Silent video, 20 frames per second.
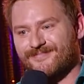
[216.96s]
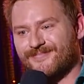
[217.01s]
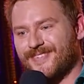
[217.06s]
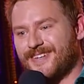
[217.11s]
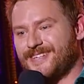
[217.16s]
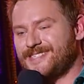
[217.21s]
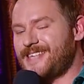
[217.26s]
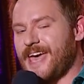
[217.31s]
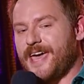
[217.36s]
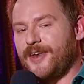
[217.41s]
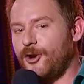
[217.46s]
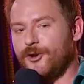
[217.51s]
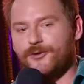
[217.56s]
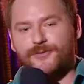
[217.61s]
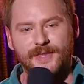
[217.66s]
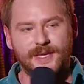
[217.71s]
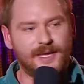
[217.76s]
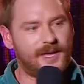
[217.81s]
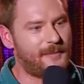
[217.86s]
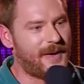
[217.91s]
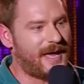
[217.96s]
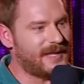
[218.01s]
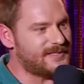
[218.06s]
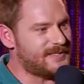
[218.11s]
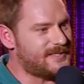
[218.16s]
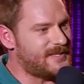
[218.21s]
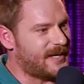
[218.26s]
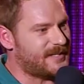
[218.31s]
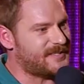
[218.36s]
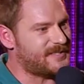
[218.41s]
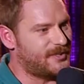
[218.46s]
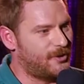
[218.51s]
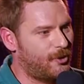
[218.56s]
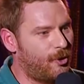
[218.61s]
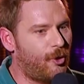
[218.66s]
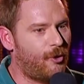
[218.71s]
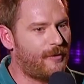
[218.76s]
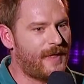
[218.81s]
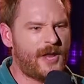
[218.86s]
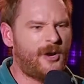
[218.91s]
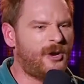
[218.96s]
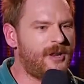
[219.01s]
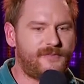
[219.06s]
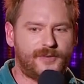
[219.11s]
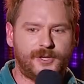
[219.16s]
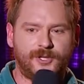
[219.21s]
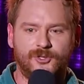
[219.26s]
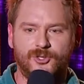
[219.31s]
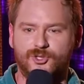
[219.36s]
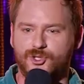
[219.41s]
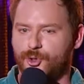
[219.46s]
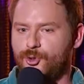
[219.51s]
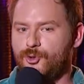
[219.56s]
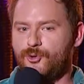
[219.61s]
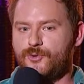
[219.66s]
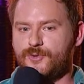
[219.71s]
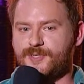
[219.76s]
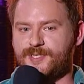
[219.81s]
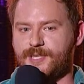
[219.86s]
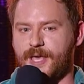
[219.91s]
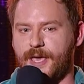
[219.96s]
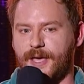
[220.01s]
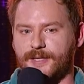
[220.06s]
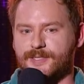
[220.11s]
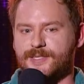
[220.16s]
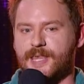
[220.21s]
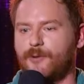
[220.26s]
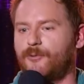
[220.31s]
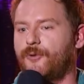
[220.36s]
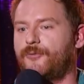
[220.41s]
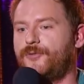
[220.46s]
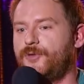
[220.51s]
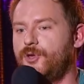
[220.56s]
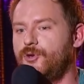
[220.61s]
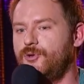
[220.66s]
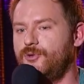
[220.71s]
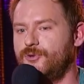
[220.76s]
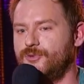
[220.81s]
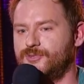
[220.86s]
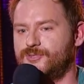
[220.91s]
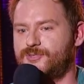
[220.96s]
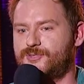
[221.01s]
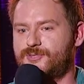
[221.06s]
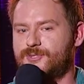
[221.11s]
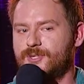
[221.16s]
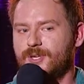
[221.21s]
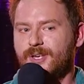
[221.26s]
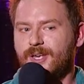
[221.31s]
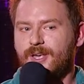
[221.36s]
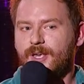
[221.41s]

Because they don't think about sex at all. They don't even do sex, they refuse.